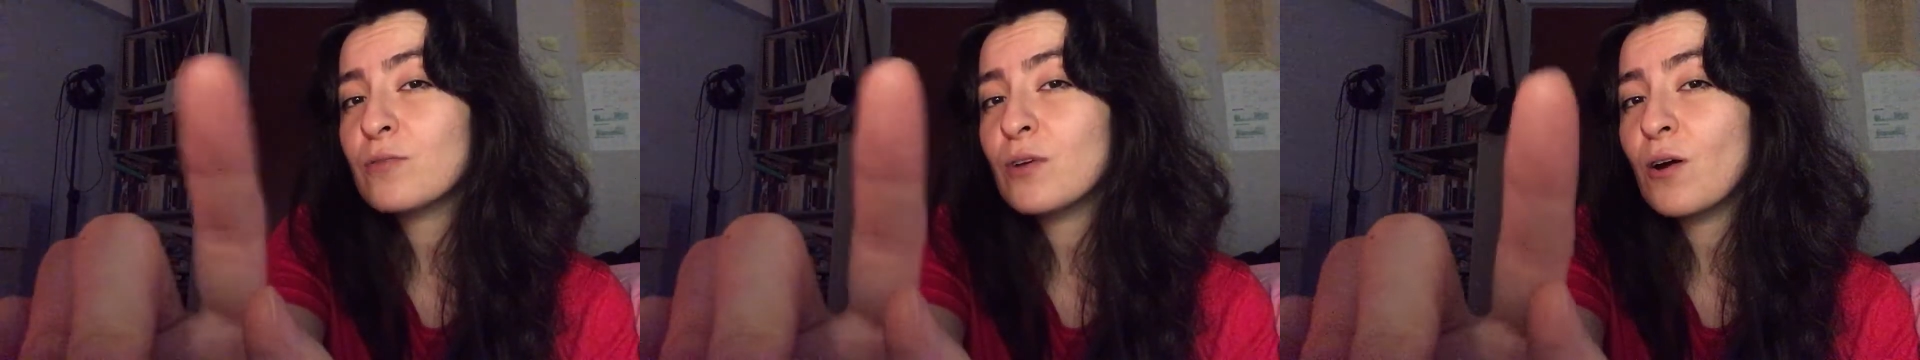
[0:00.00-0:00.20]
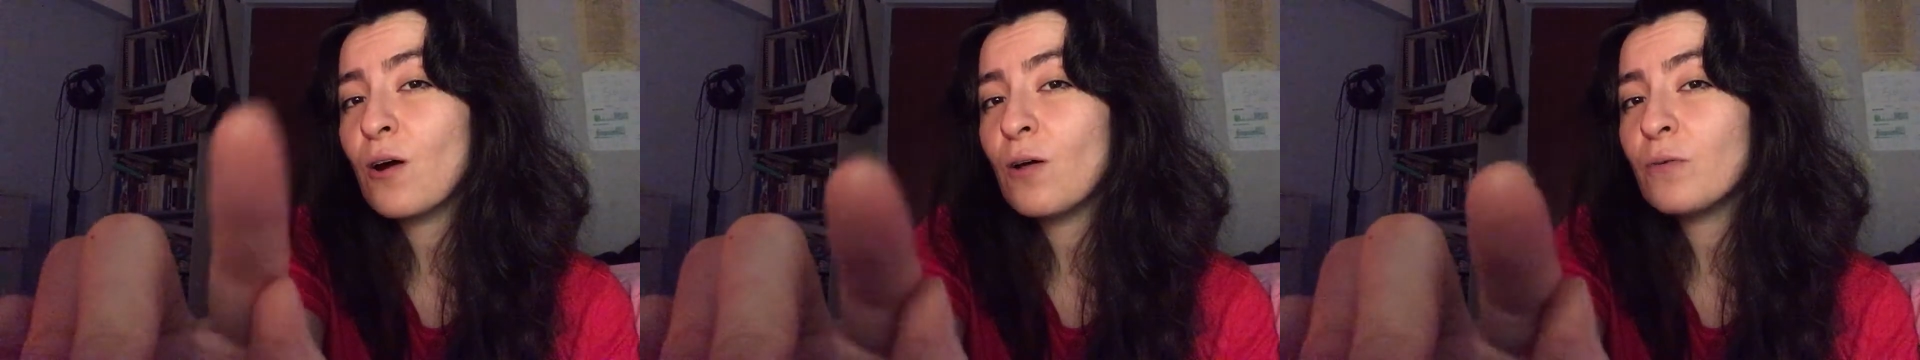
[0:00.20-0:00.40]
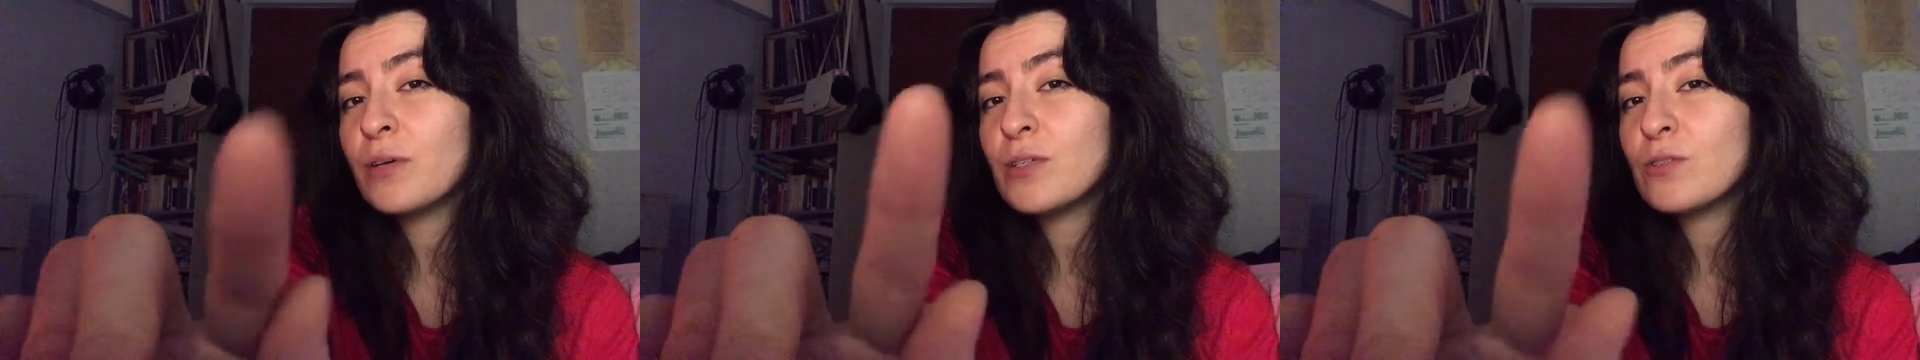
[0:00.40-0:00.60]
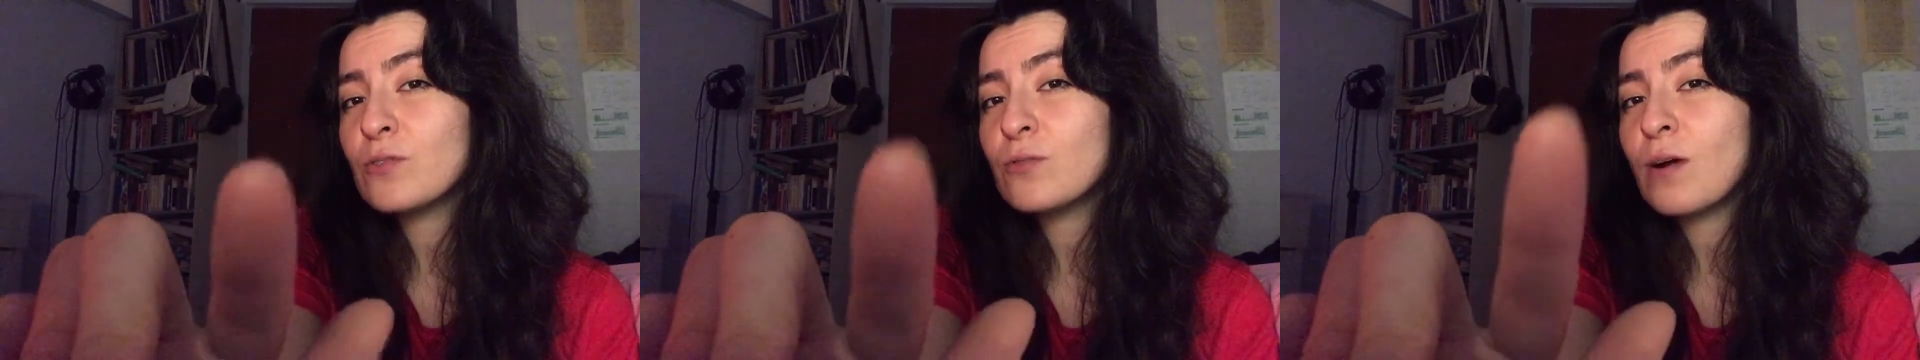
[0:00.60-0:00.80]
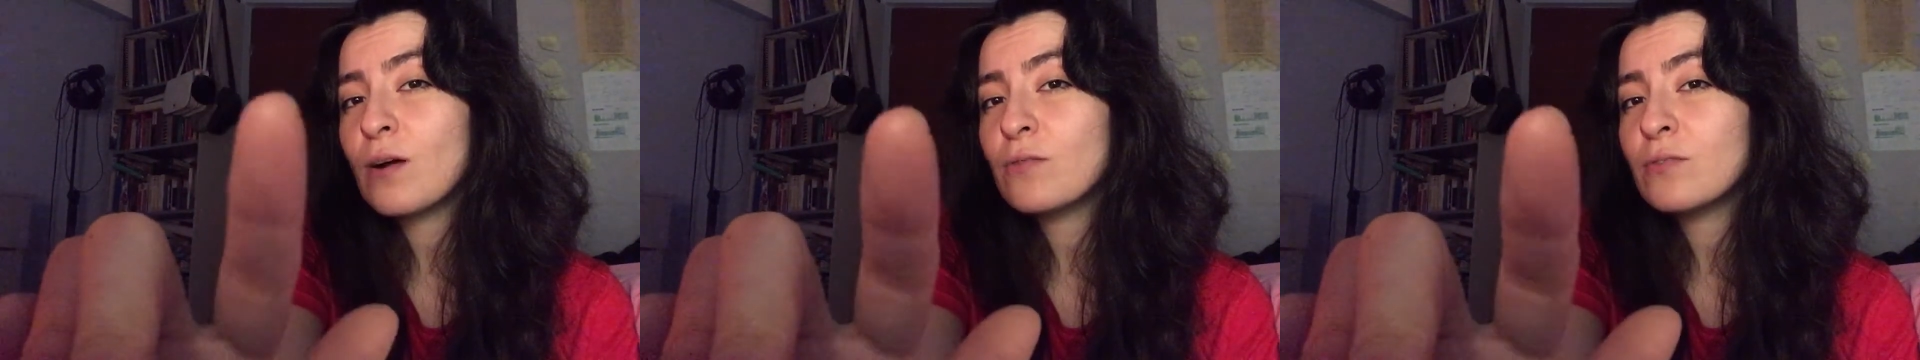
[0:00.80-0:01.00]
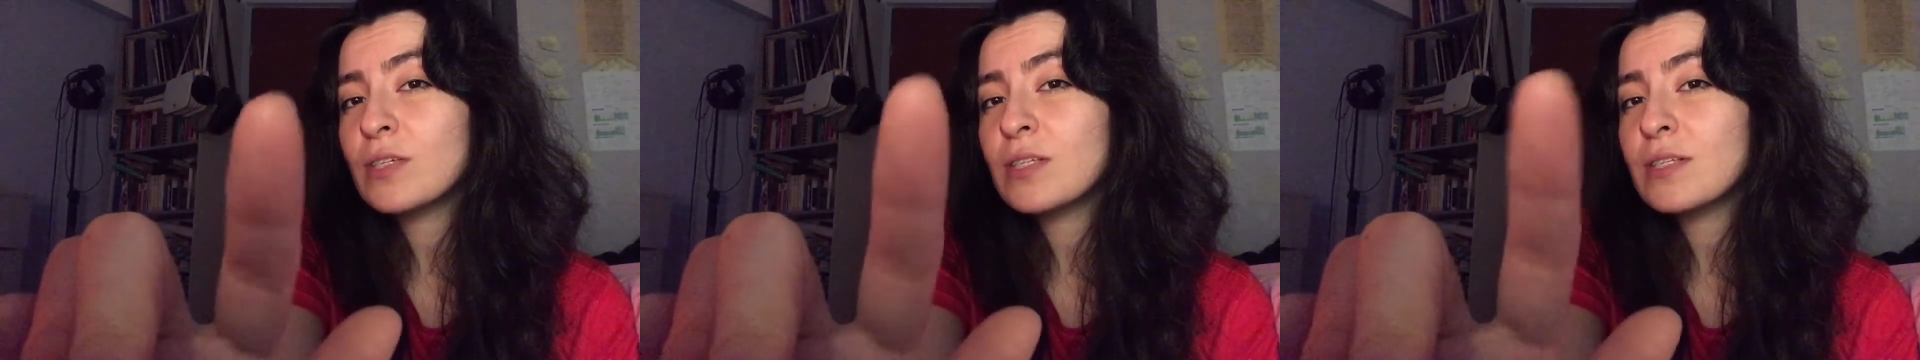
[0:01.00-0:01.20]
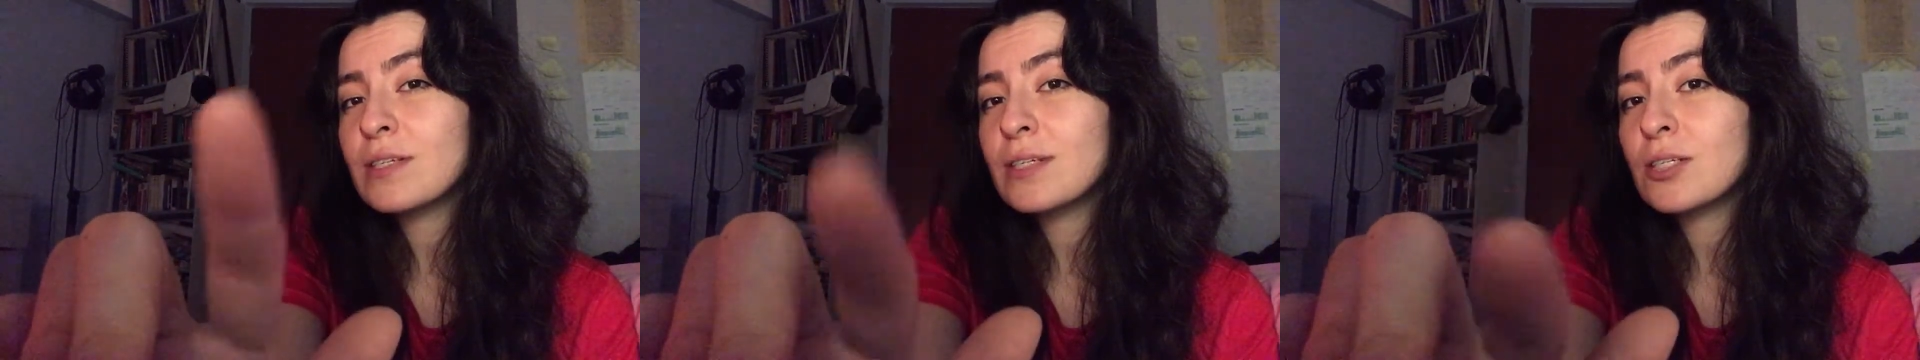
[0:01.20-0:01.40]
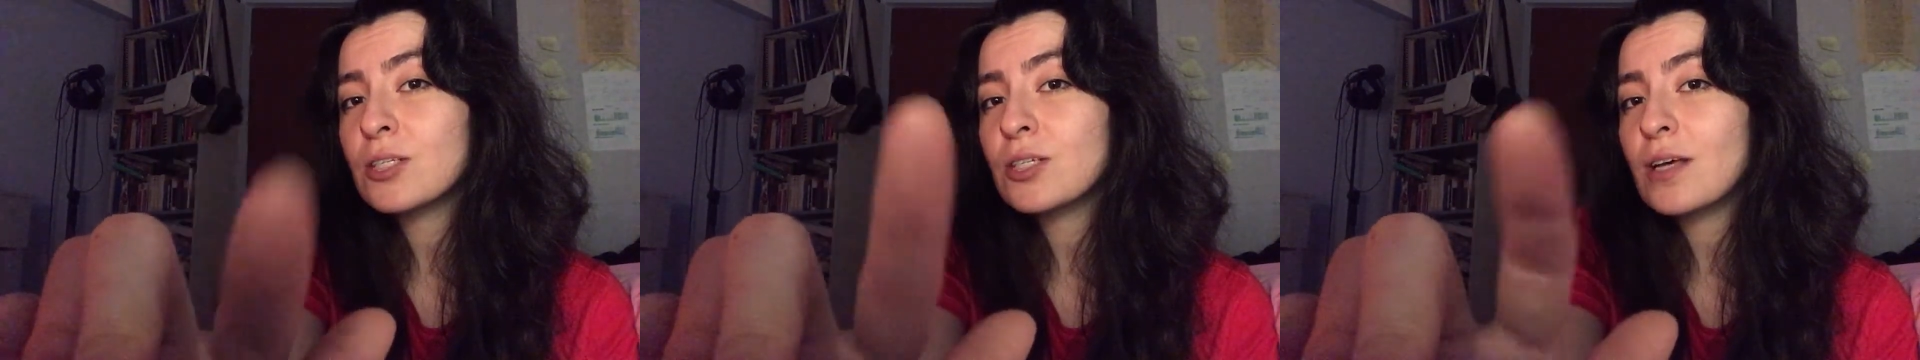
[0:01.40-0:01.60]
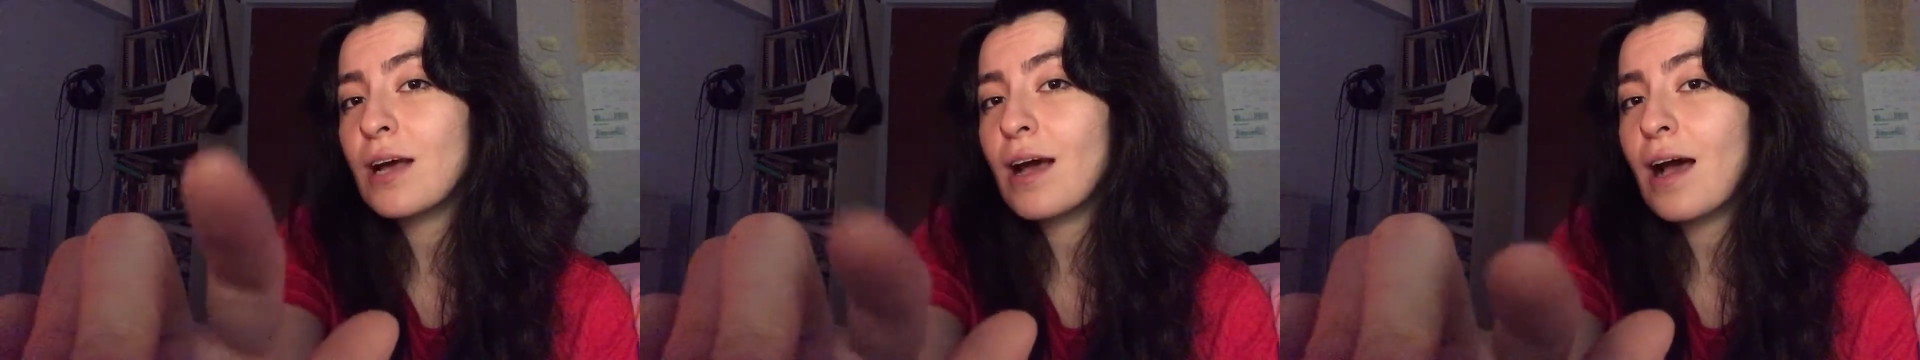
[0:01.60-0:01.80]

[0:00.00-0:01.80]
we always do our research